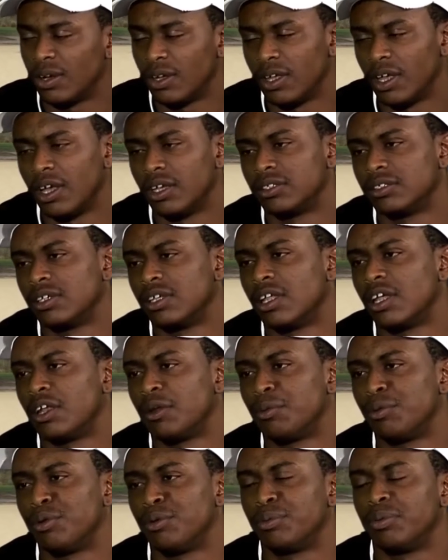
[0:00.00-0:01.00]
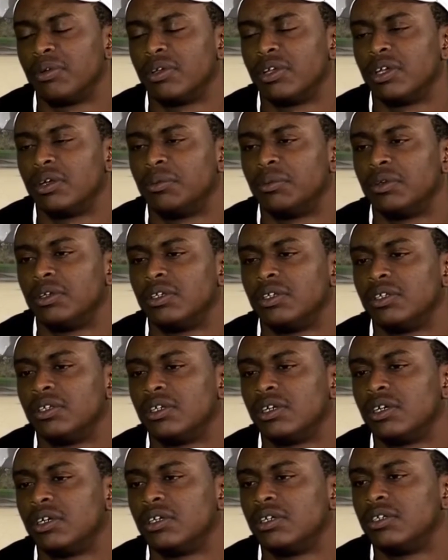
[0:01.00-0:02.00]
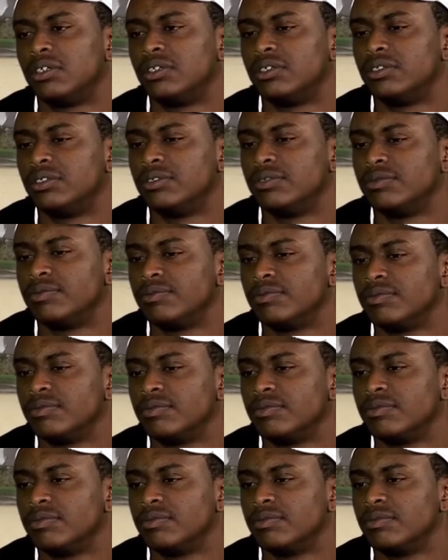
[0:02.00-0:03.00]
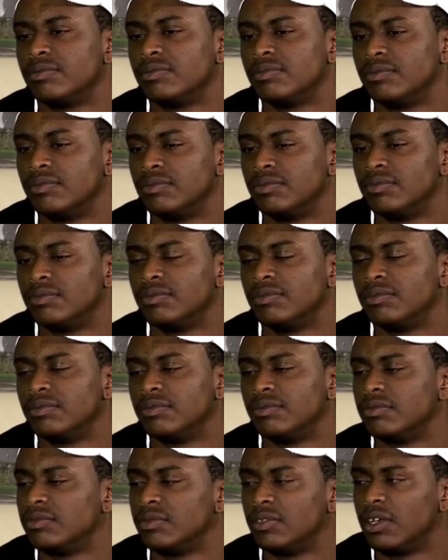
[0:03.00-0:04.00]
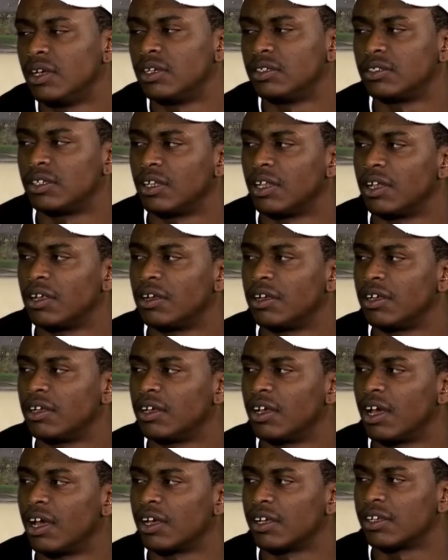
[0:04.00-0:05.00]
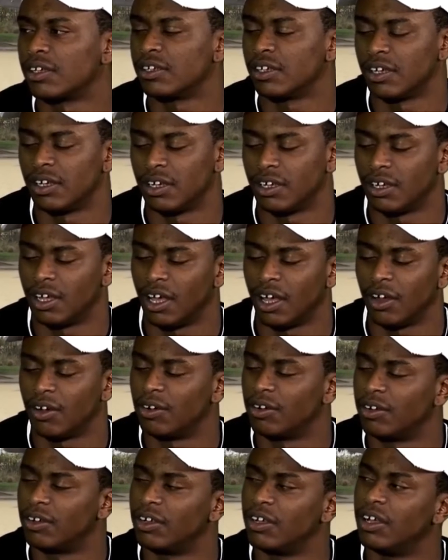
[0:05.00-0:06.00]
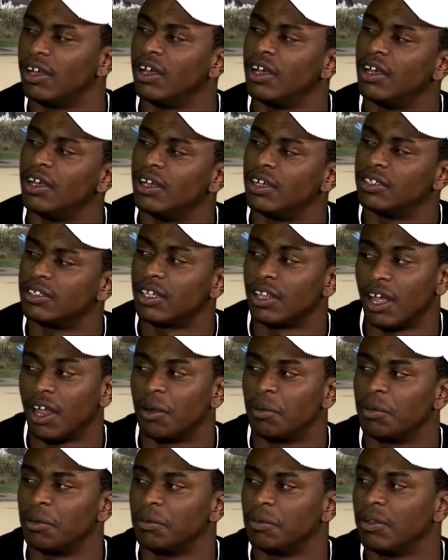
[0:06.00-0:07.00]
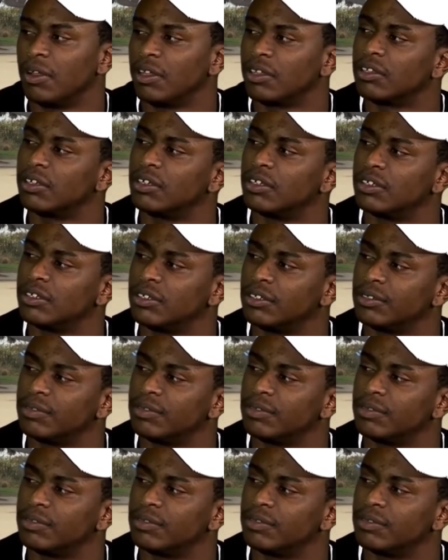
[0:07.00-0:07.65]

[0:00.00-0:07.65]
Oh, yeah, it's a lot of people, I mean, yeah. Yeah, it's a lot of, okay, yeah, I don't know. It's a lot of people out there.